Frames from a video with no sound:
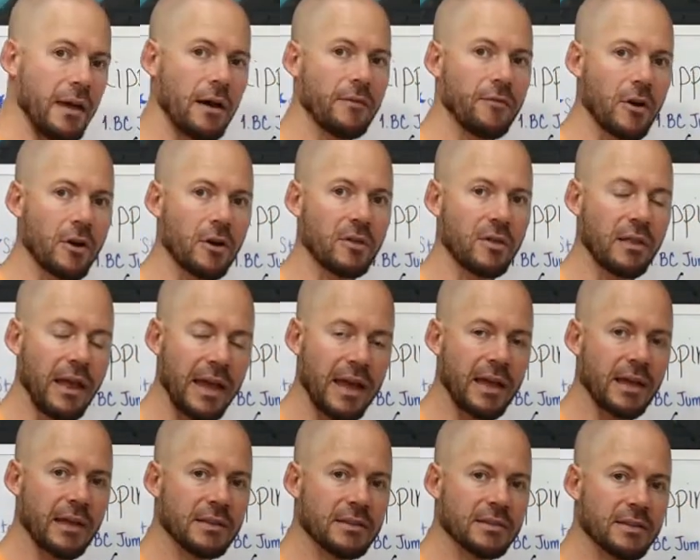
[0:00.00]
of our
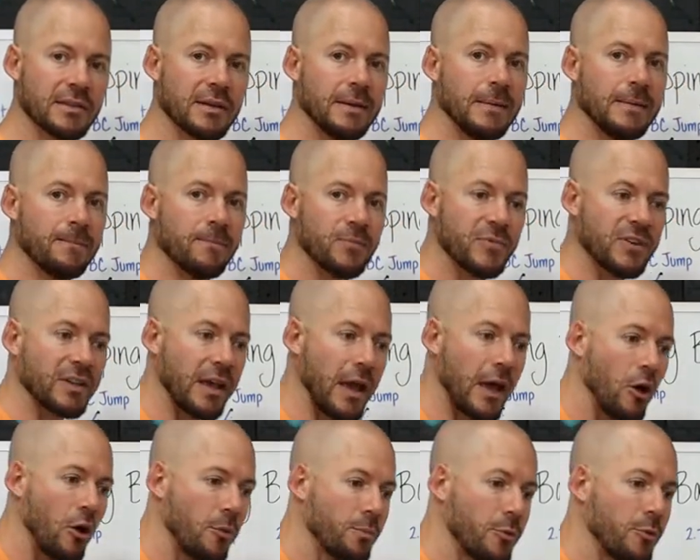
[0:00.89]
legs to
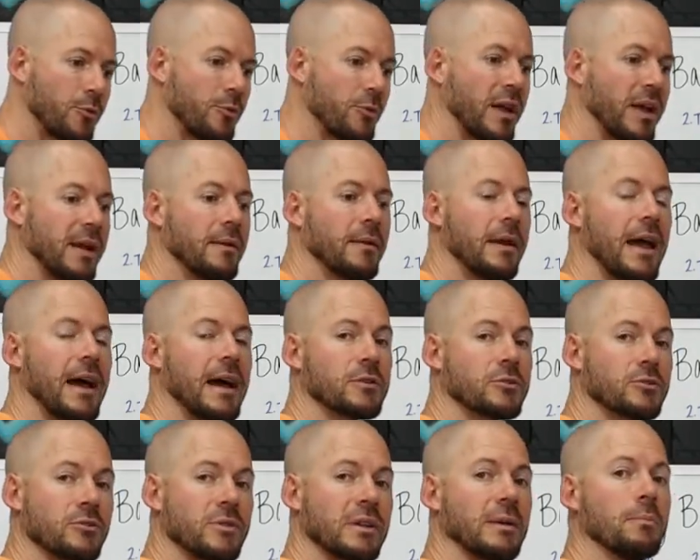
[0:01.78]
help create
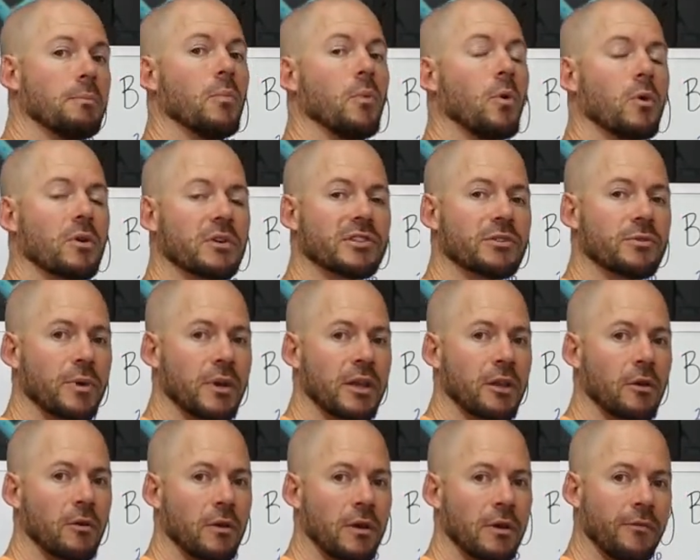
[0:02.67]
actually more
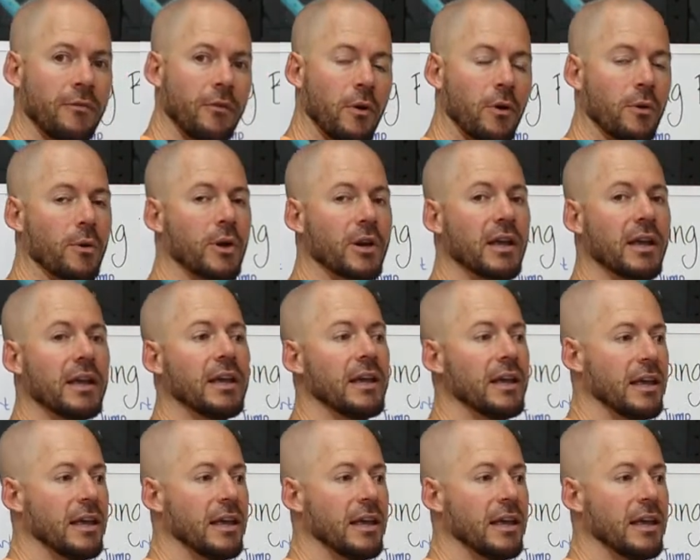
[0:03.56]
swing going forward.